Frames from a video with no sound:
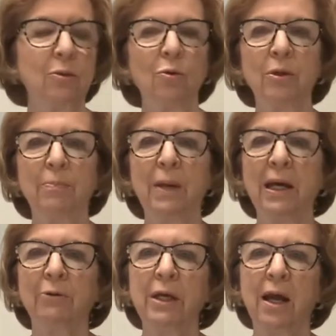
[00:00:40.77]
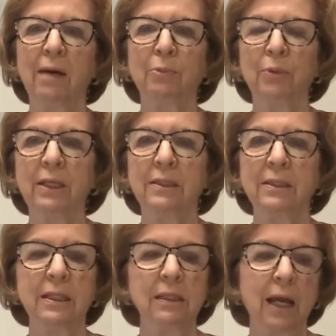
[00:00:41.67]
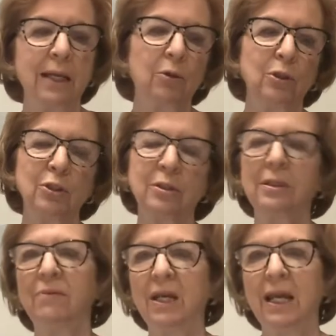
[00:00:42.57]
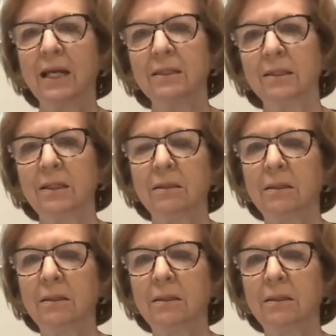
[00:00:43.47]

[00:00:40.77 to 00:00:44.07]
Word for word: or the battery operated tea light or just leaving it as it is.